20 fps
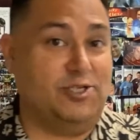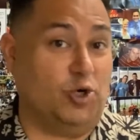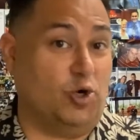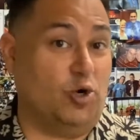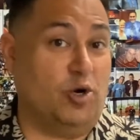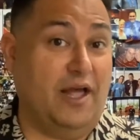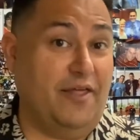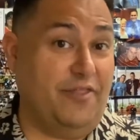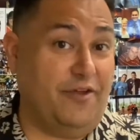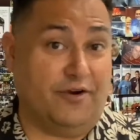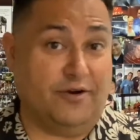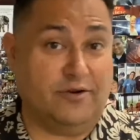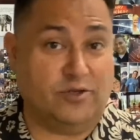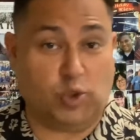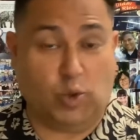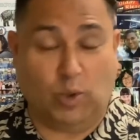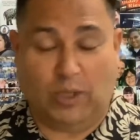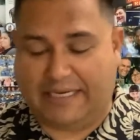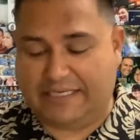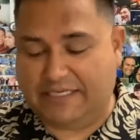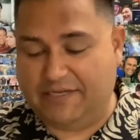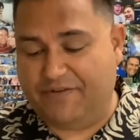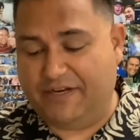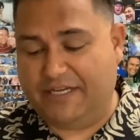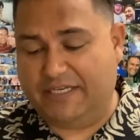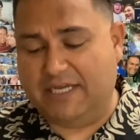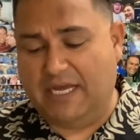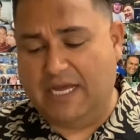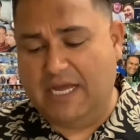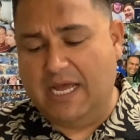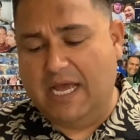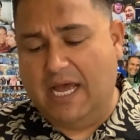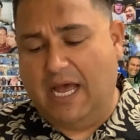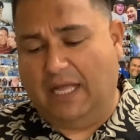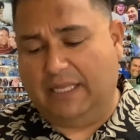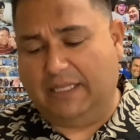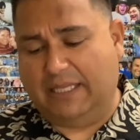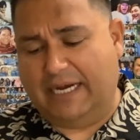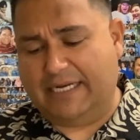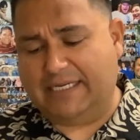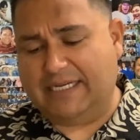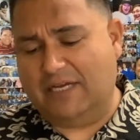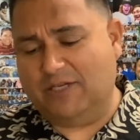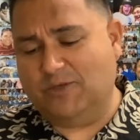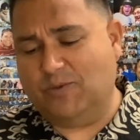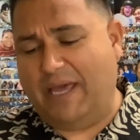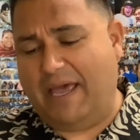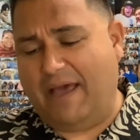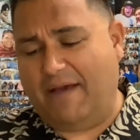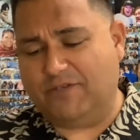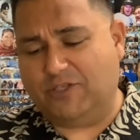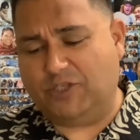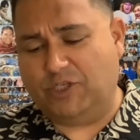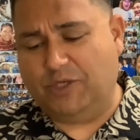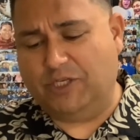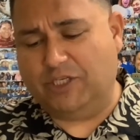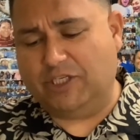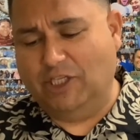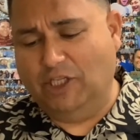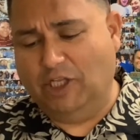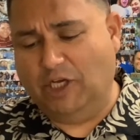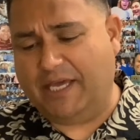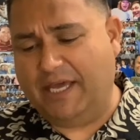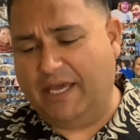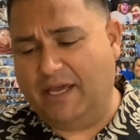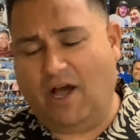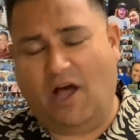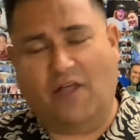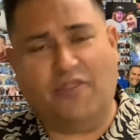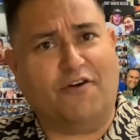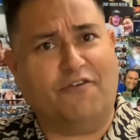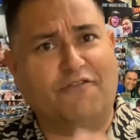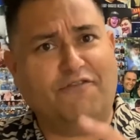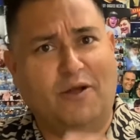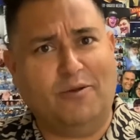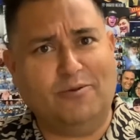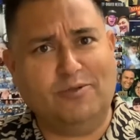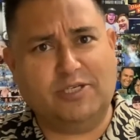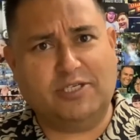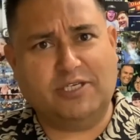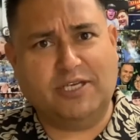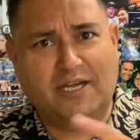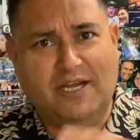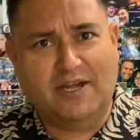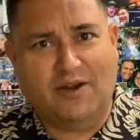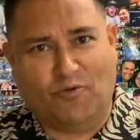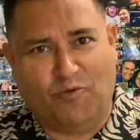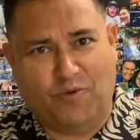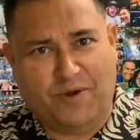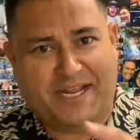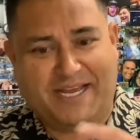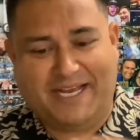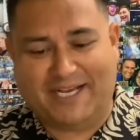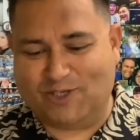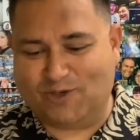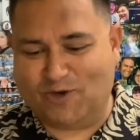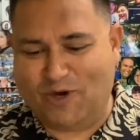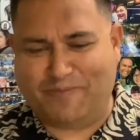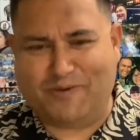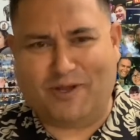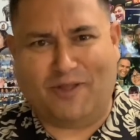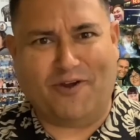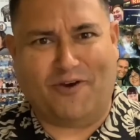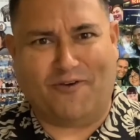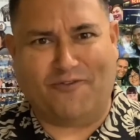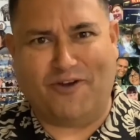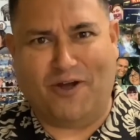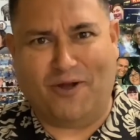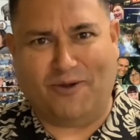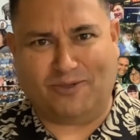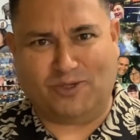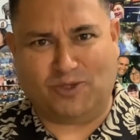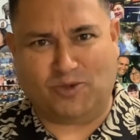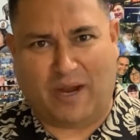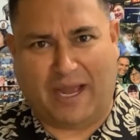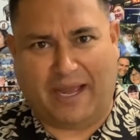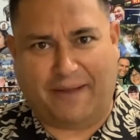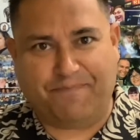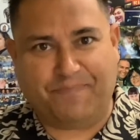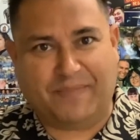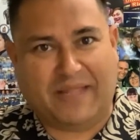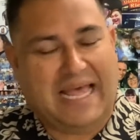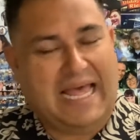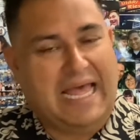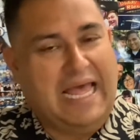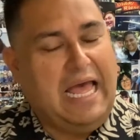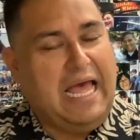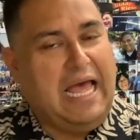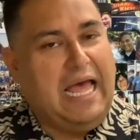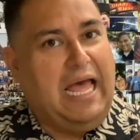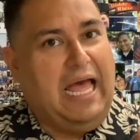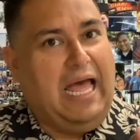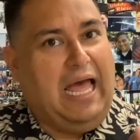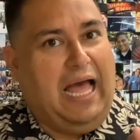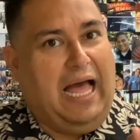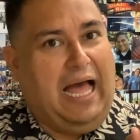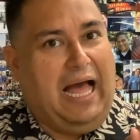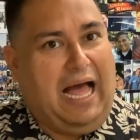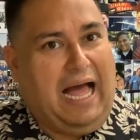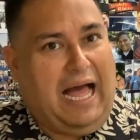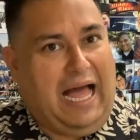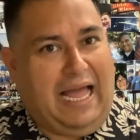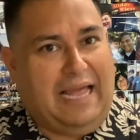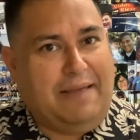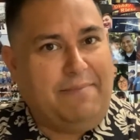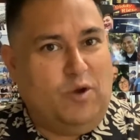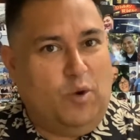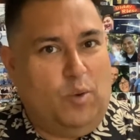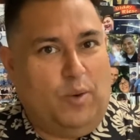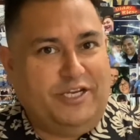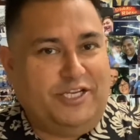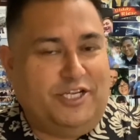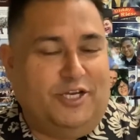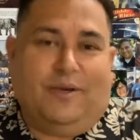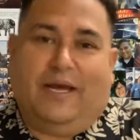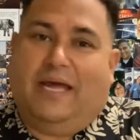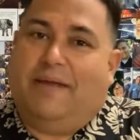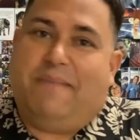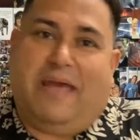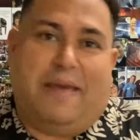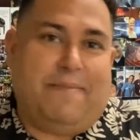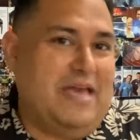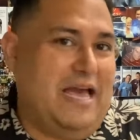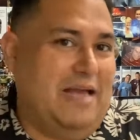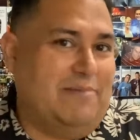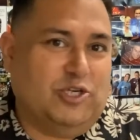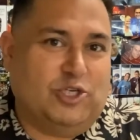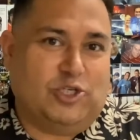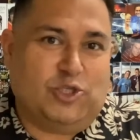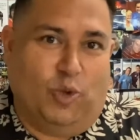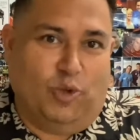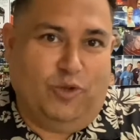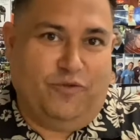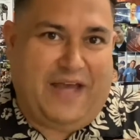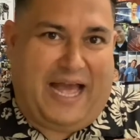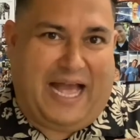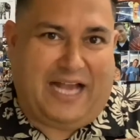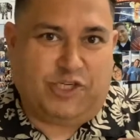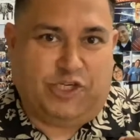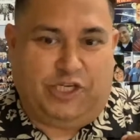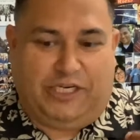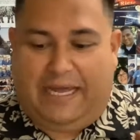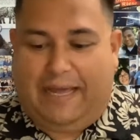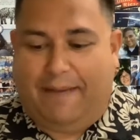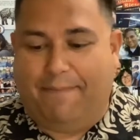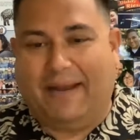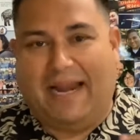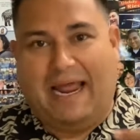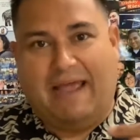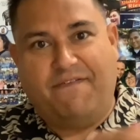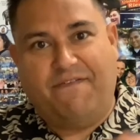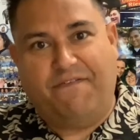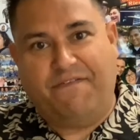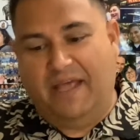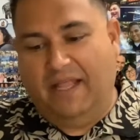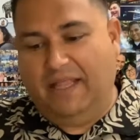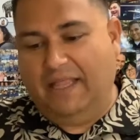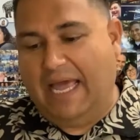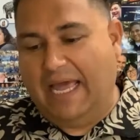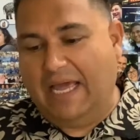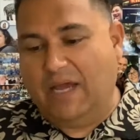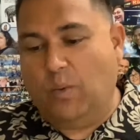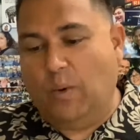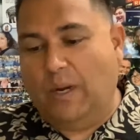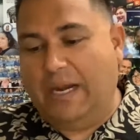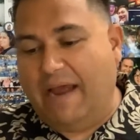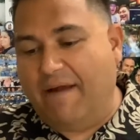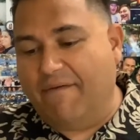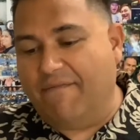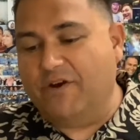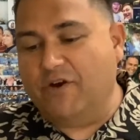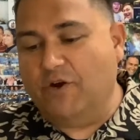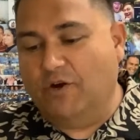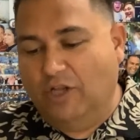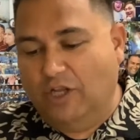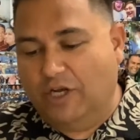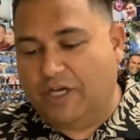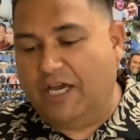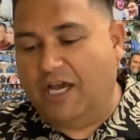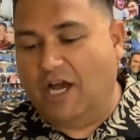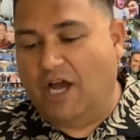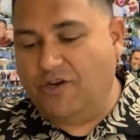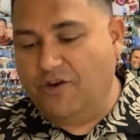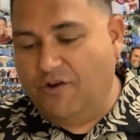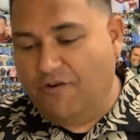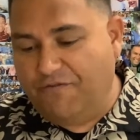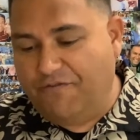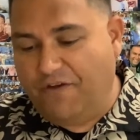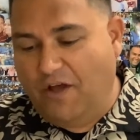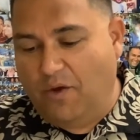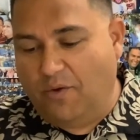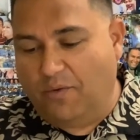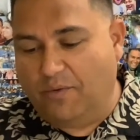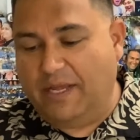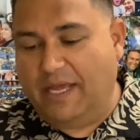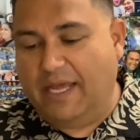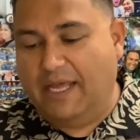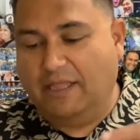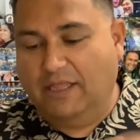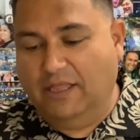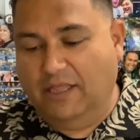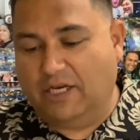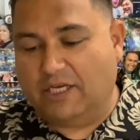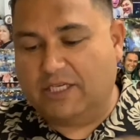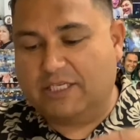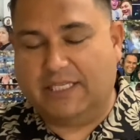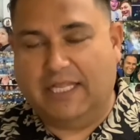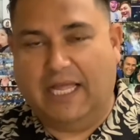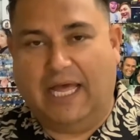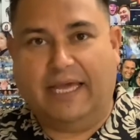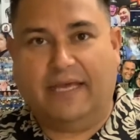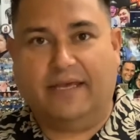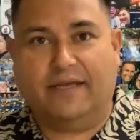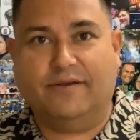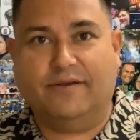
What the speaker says: or other school activities, a lot of times we have students looking on their phones, reading a script on their phones, right? I'm going to, and maybe I'm just old-fashioned, but I feel like whenever you're looking on your phone, it looks like